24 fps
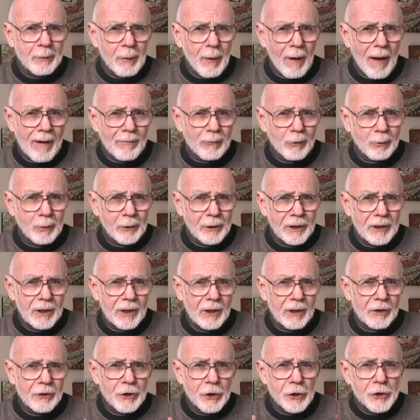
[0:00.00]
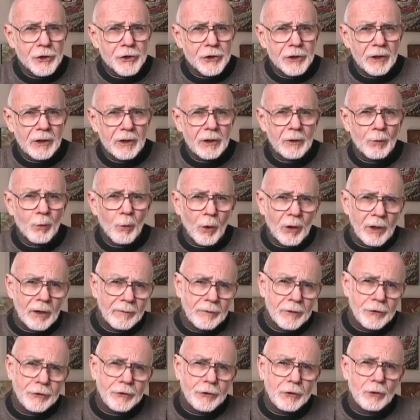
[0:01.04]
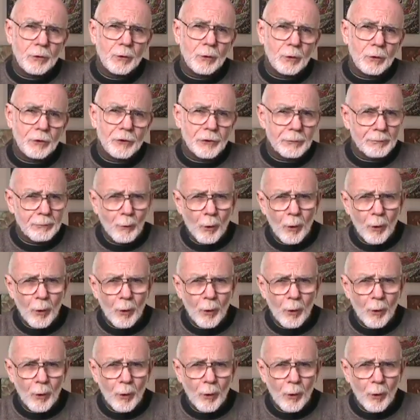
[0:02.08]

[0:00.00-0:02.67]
probably initiate in one of the schools,